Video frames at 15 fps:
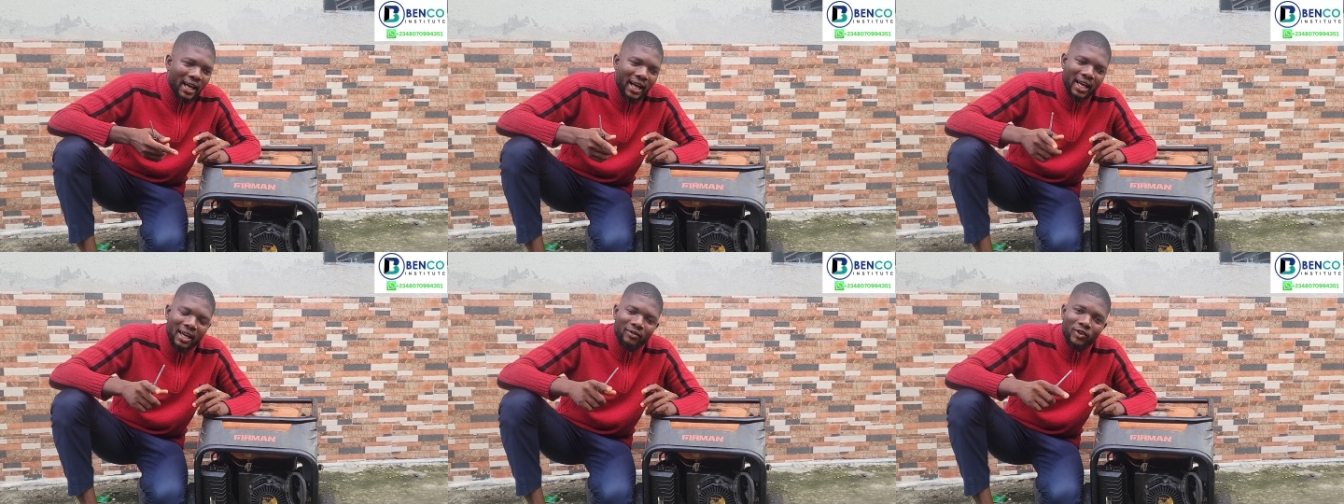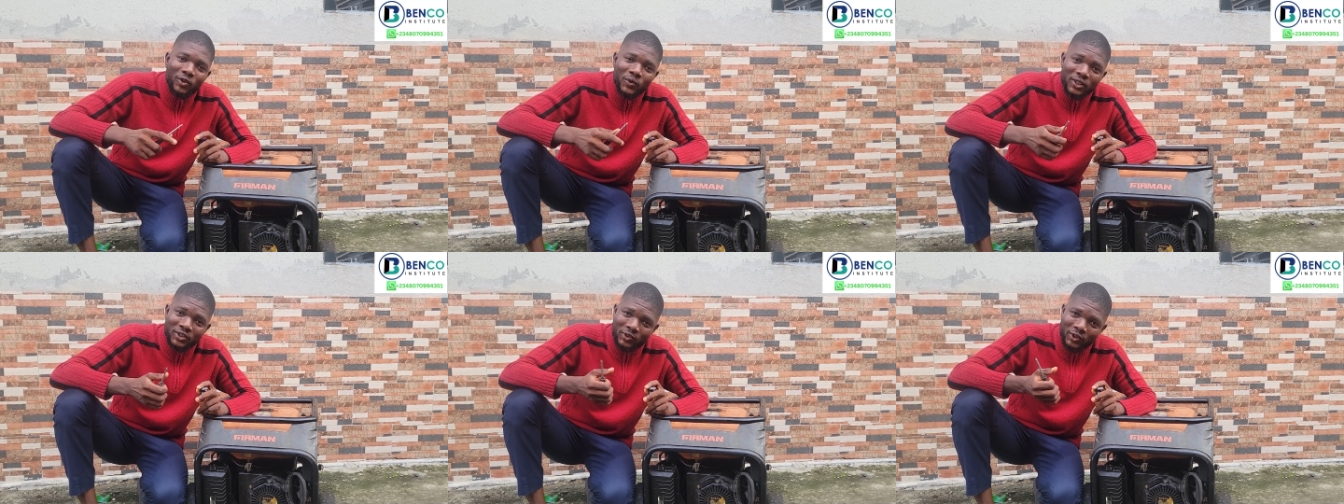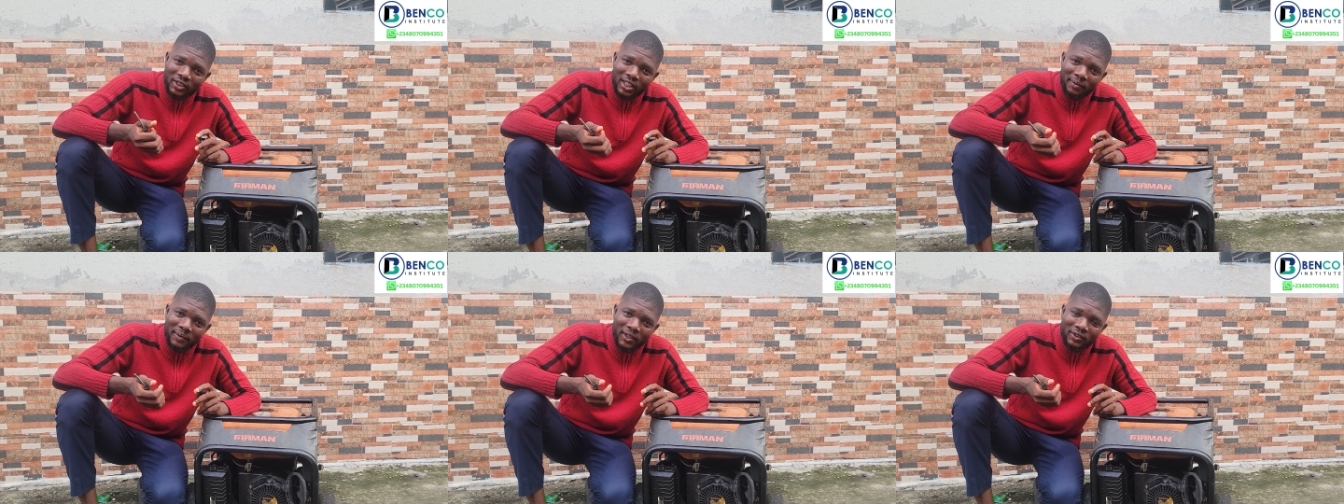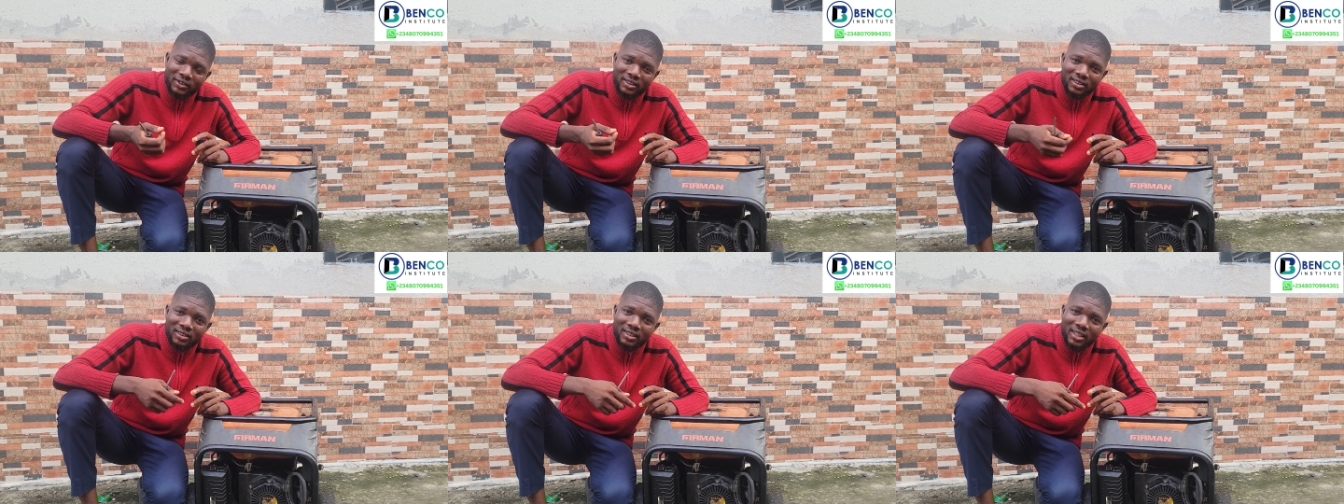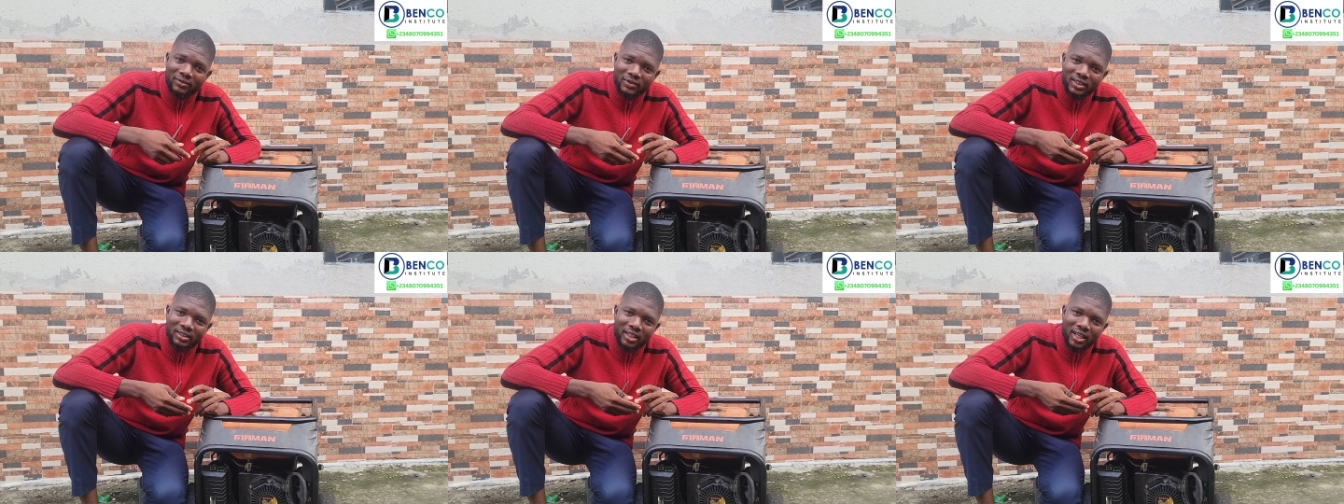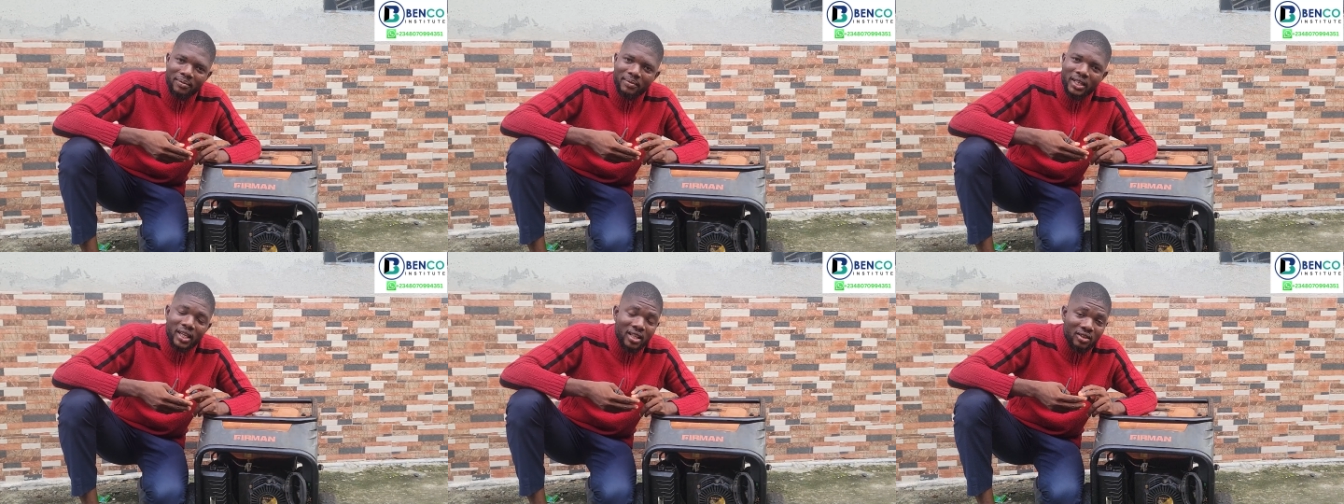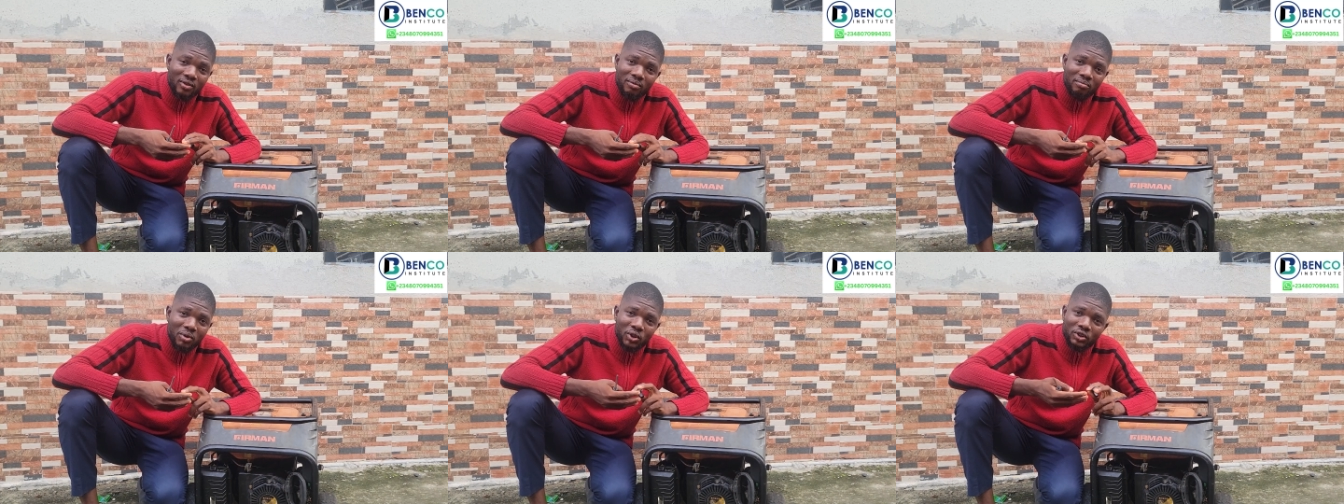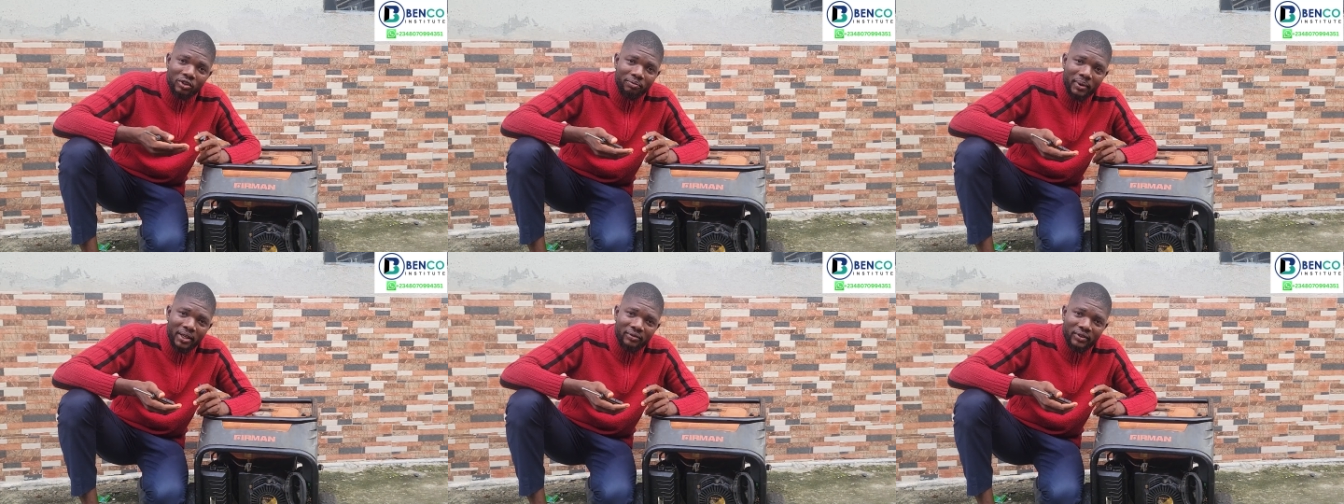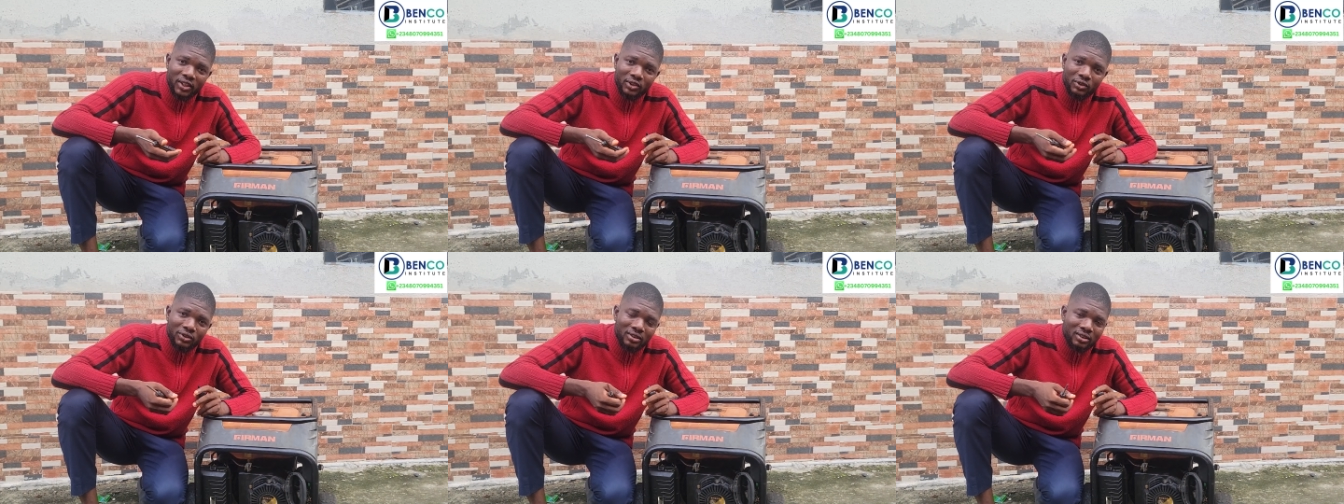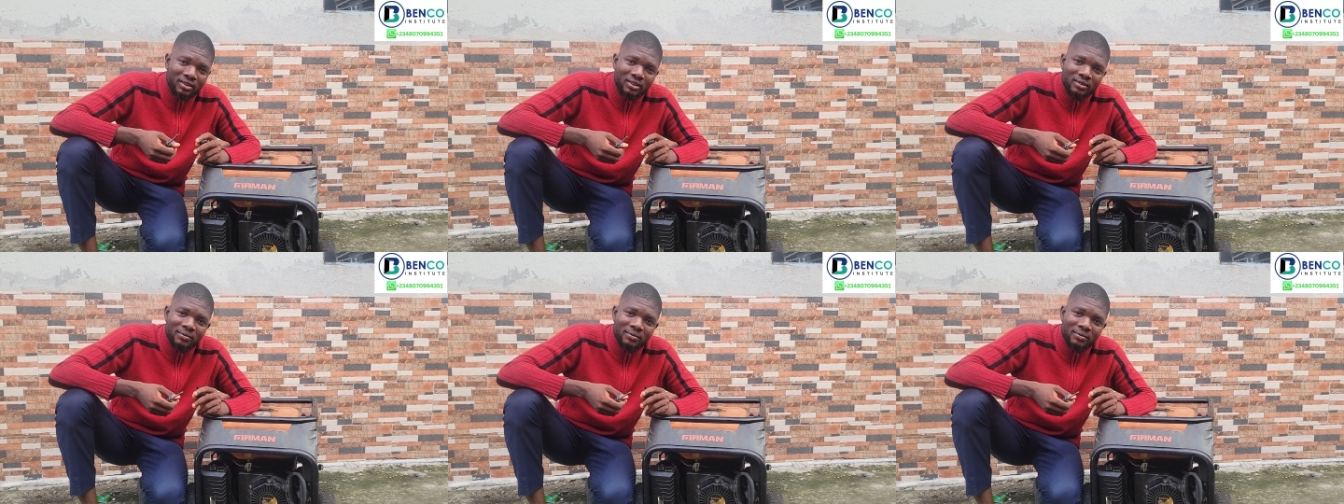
I have always talked about this every time in most of my videos